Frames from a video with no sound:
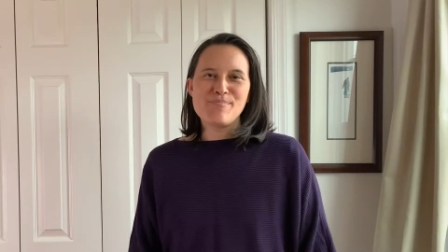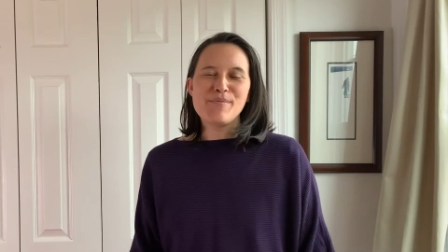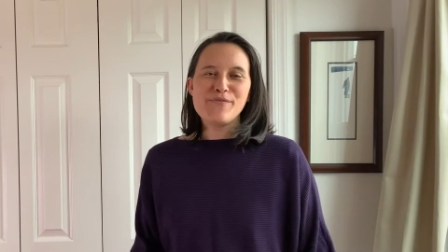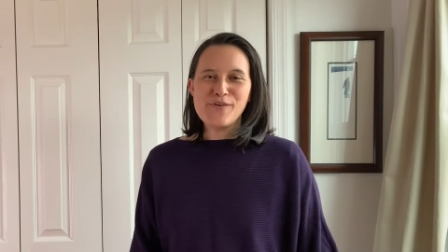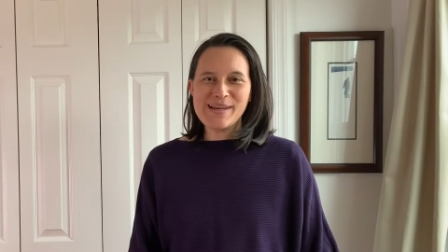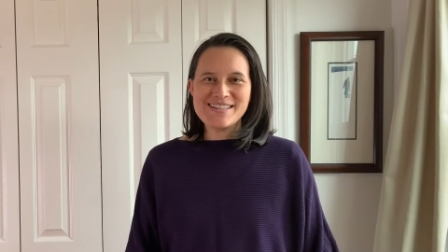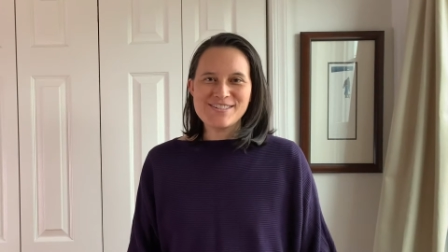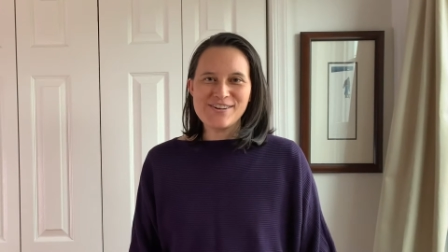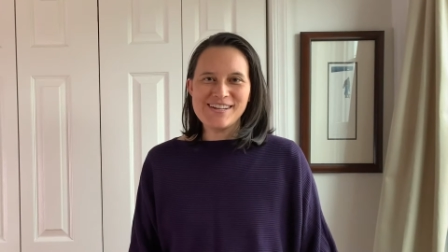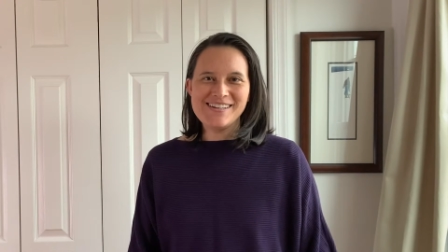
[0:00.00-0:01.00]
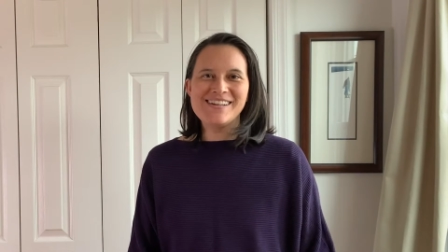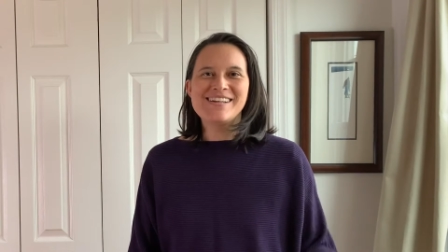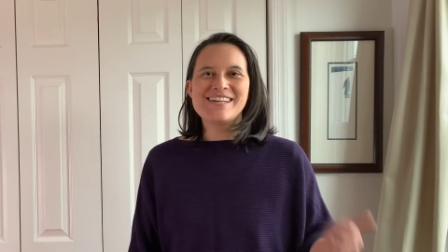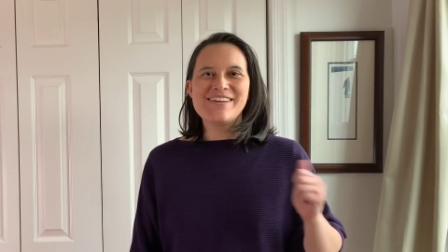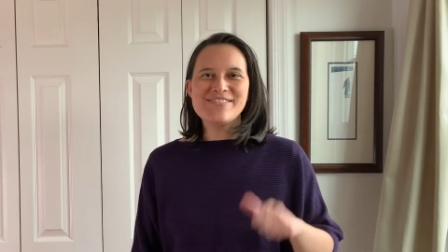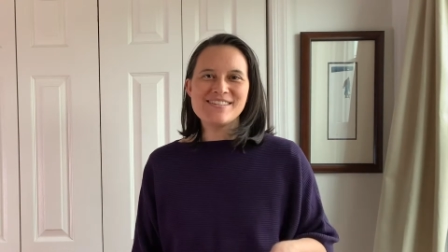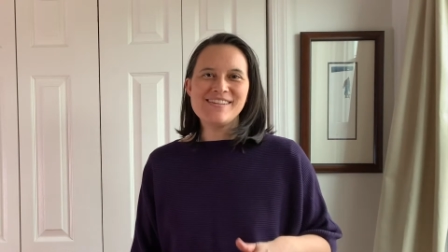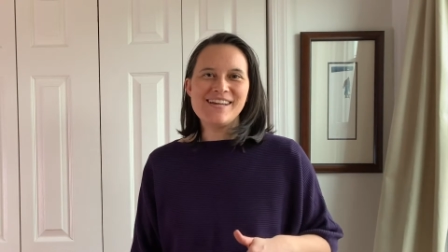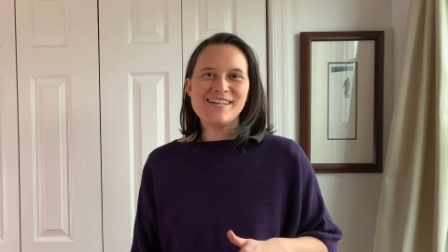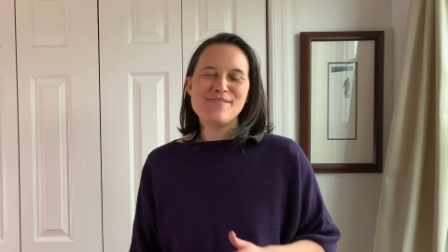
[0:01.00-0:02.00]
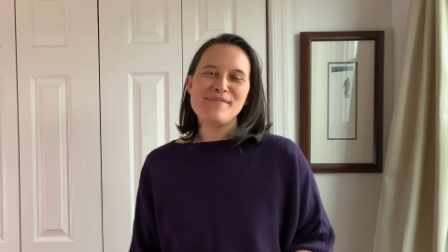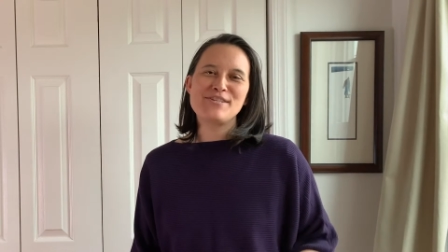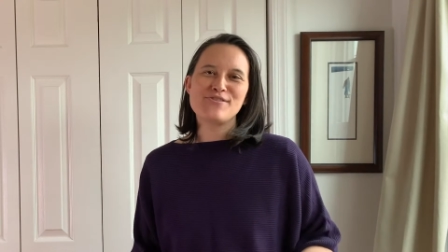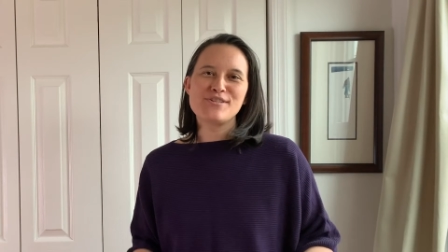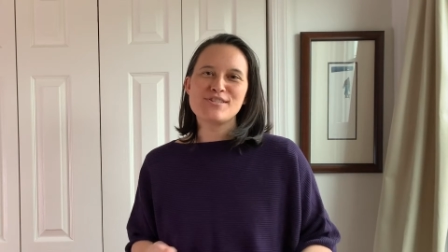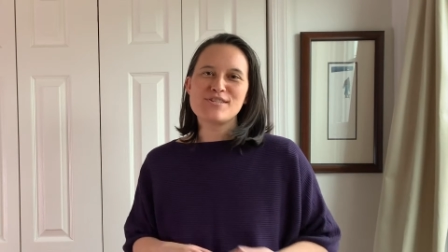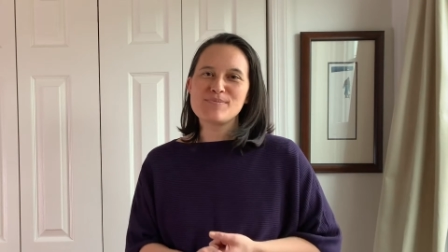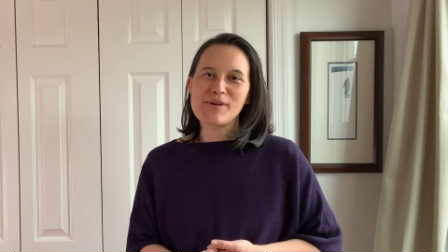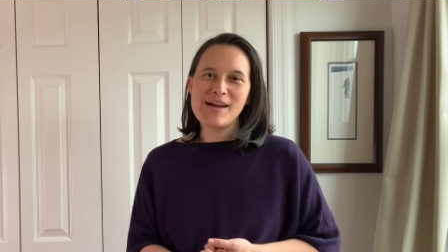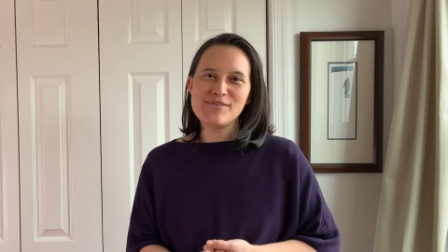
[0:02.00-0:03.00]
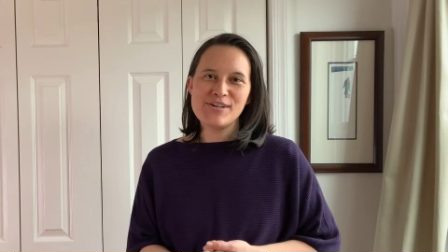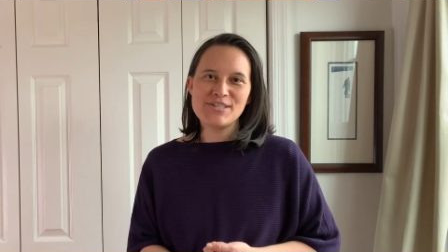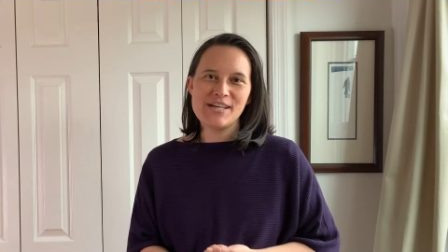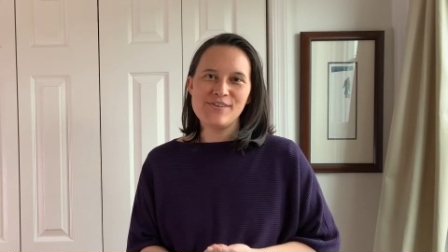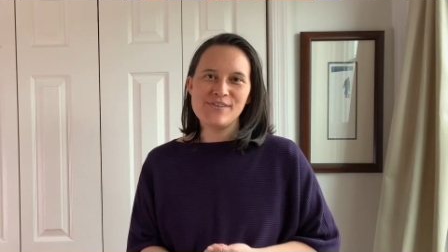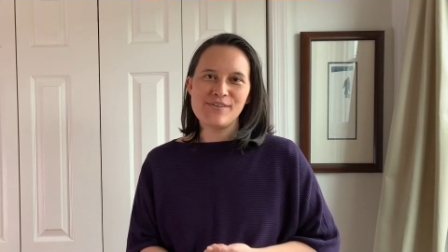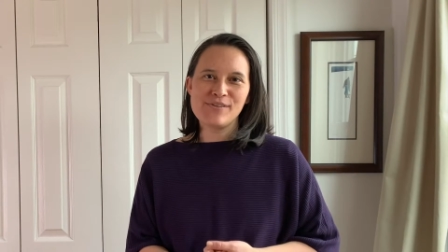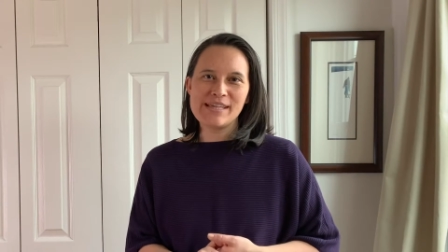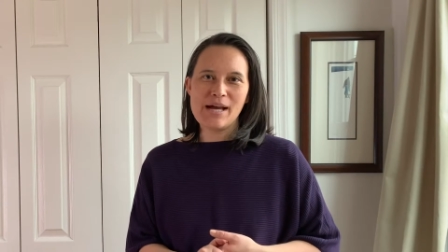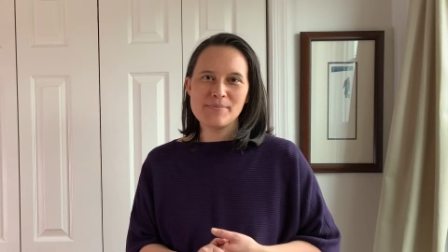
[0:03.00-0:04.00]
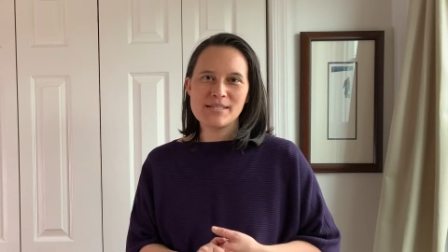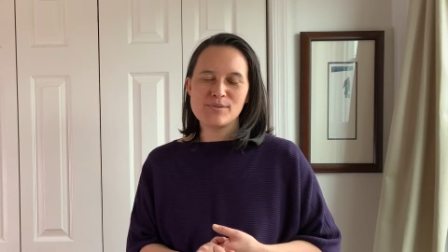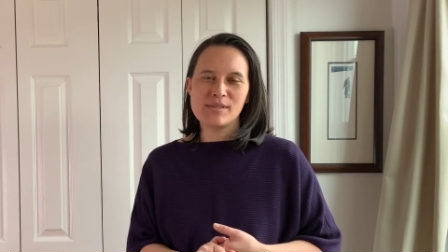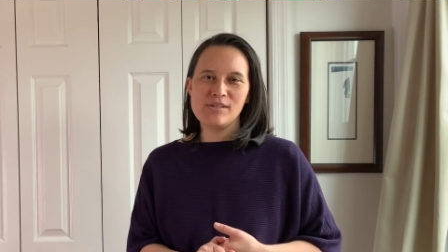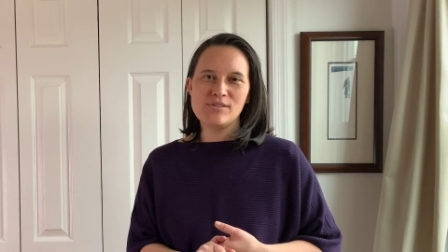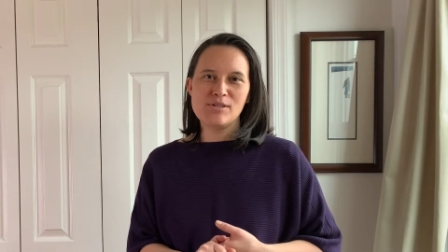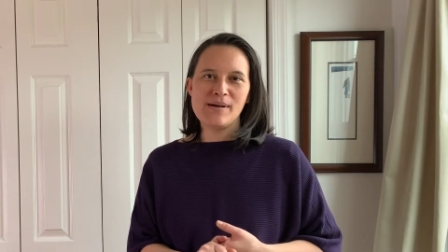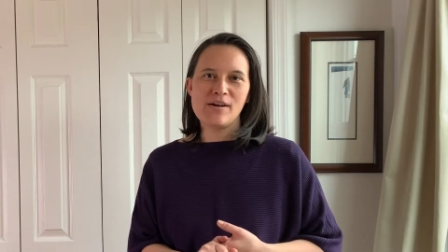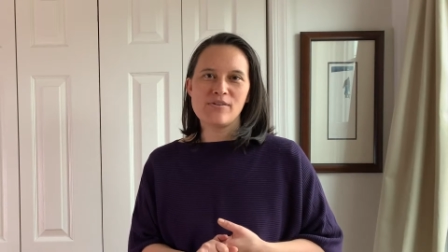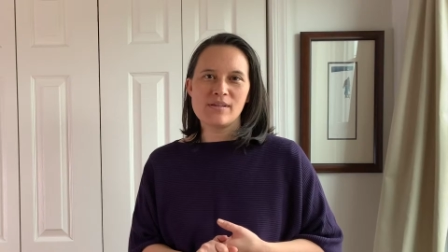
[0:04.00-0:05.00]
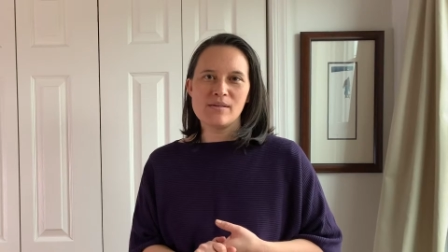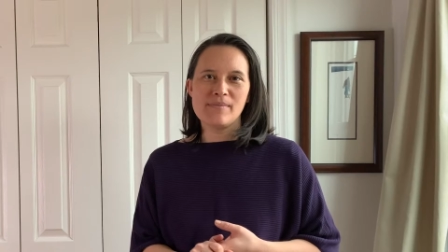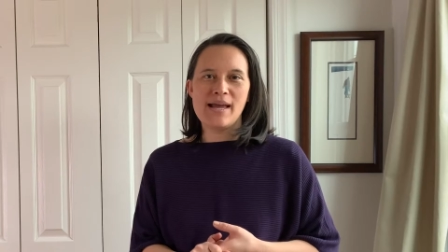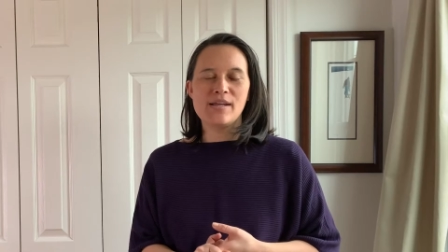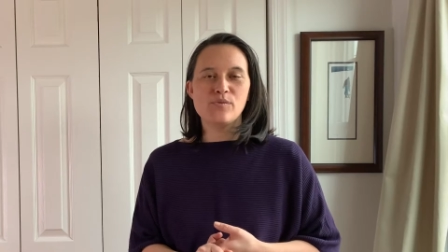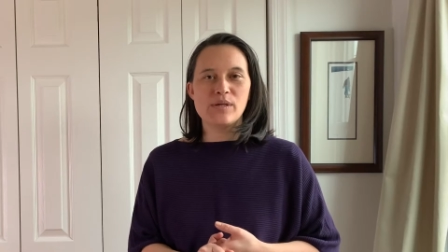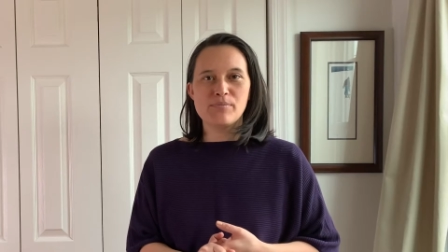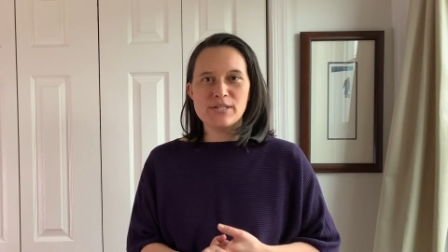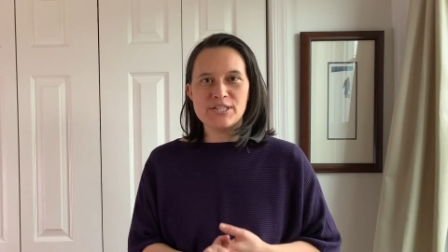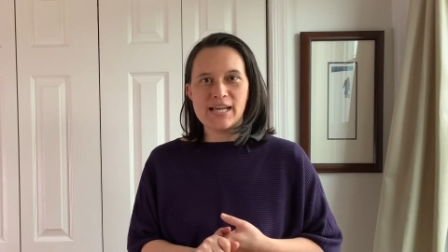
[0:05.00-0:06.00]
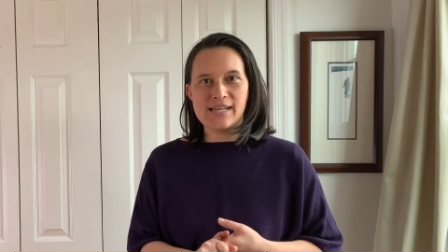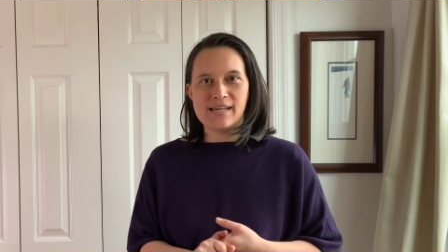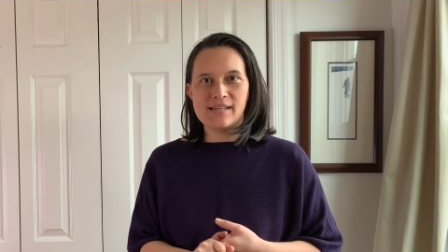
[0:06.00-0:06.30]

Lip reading: before we get started, give us a like, make sure to subscribe to our channel. That really helps us with the YouTube algorithm, and we appreciate it.